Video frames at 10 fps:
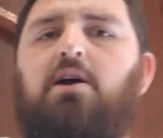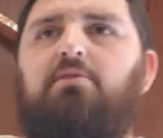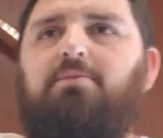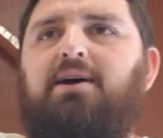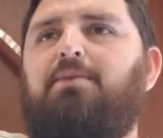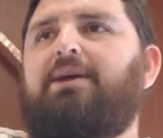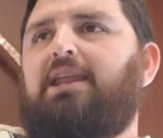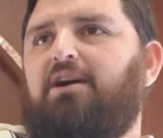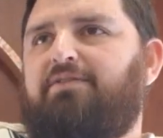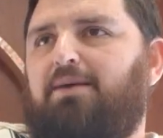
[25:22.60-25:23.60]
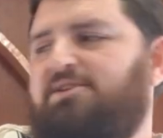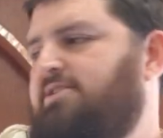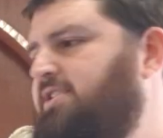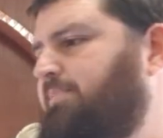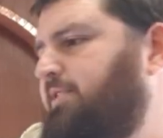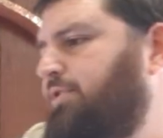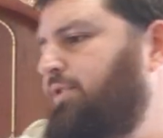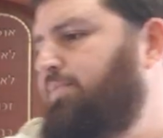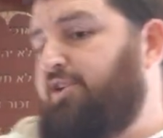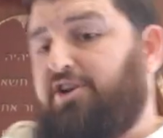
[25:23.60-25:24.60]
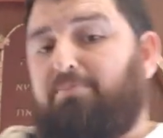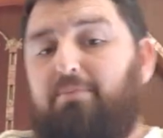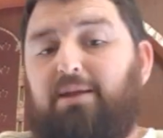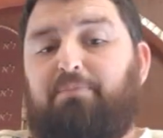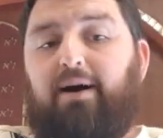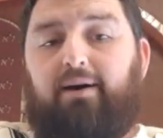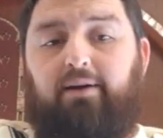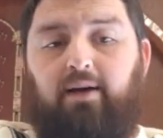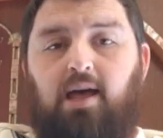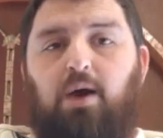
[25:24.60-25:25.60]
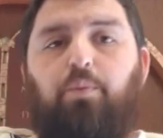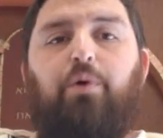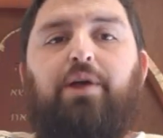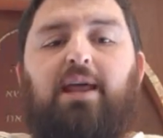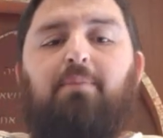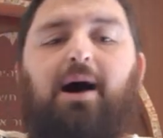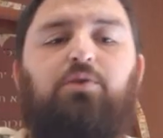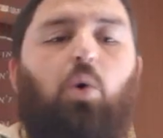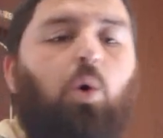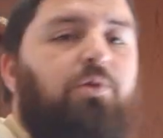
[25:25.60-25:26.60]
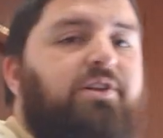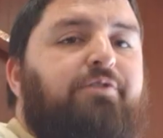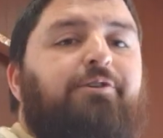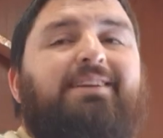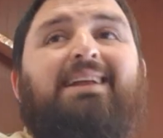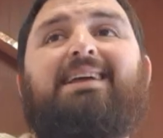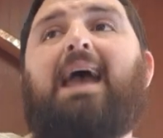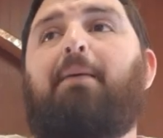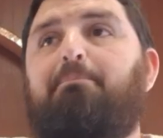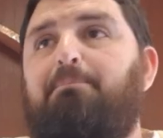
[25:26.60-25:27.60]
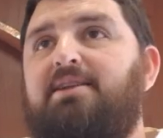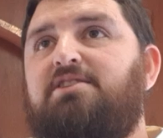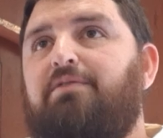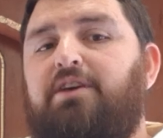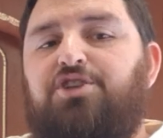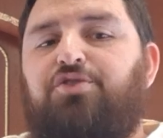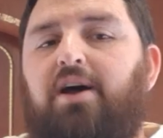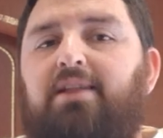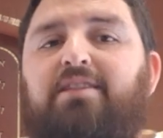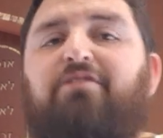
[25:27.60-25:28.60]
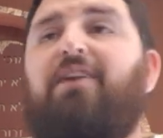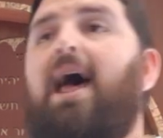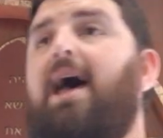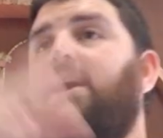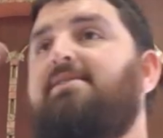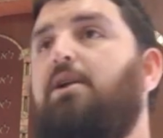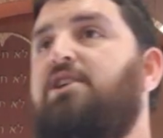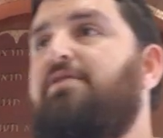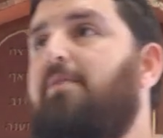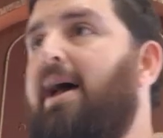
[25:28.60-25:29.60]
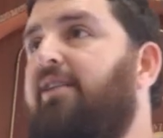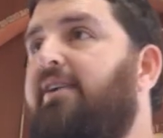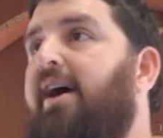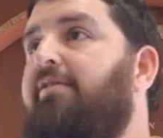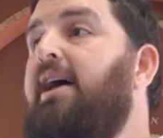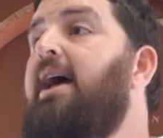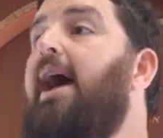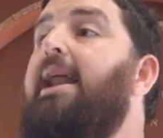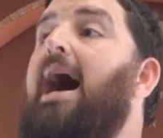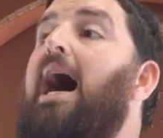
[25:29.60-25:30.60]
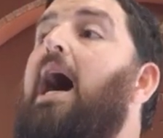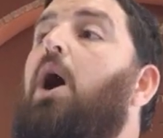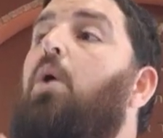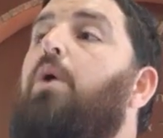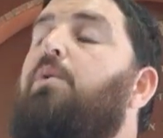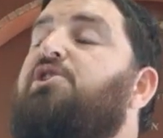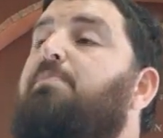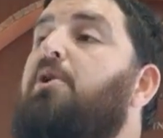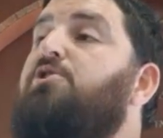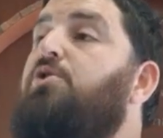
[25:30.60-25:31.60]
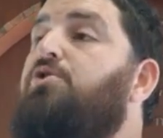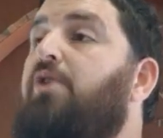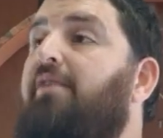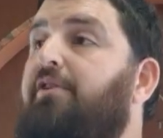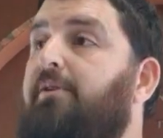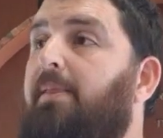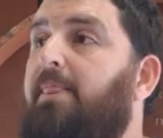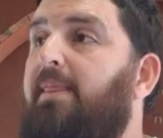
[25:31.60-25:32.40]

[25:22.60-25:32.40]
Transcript: Remember in the beginning of Numbers chapter 2, Prashat Bamidbar, we're reading about all the different encampments of Israel and the flags that each of them had to have and how we were supposed to travel.